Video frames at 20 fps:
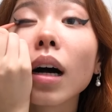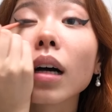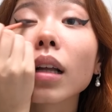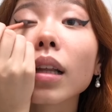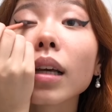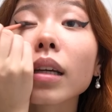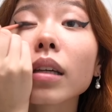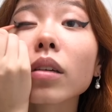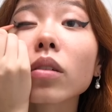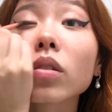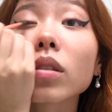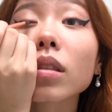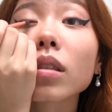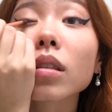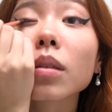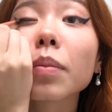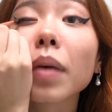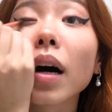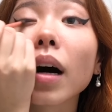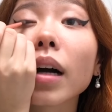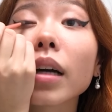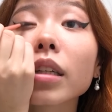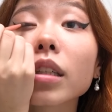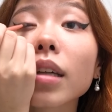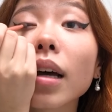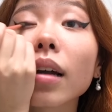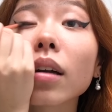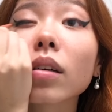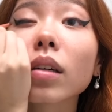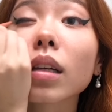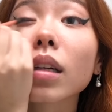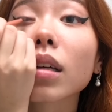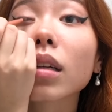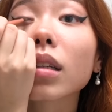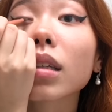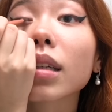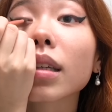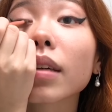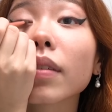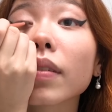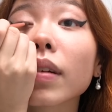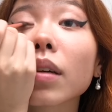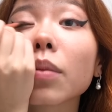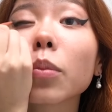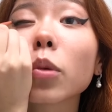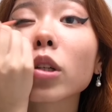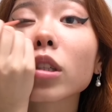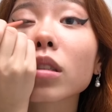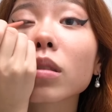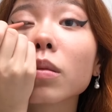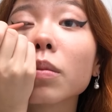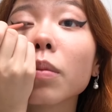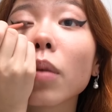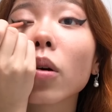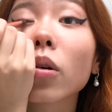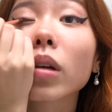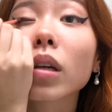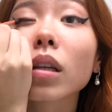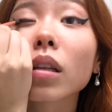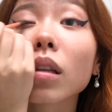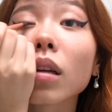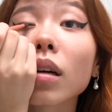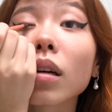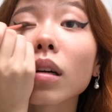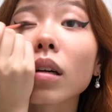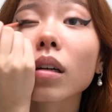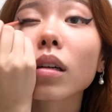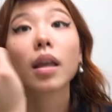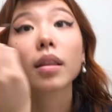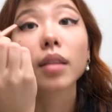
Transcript: I like using some eyeshadow here to give it a more smoky look.